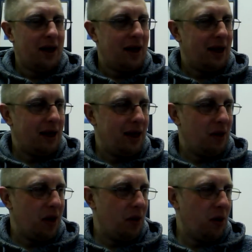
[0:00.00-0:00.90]

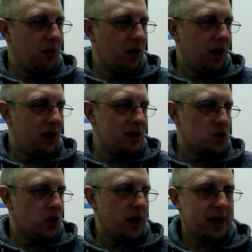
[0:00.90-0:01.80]
He won't
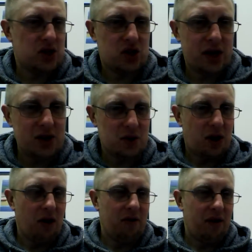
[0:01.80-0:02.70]
try and exchange with
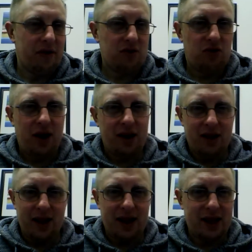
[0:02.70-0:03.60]
Kovalev. He'll try and
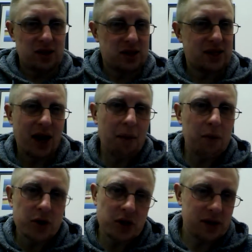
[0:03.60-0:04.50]
he does these
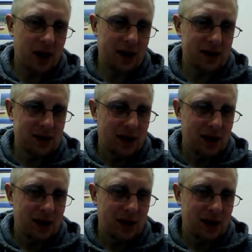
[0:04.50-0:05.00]
ambush attacks.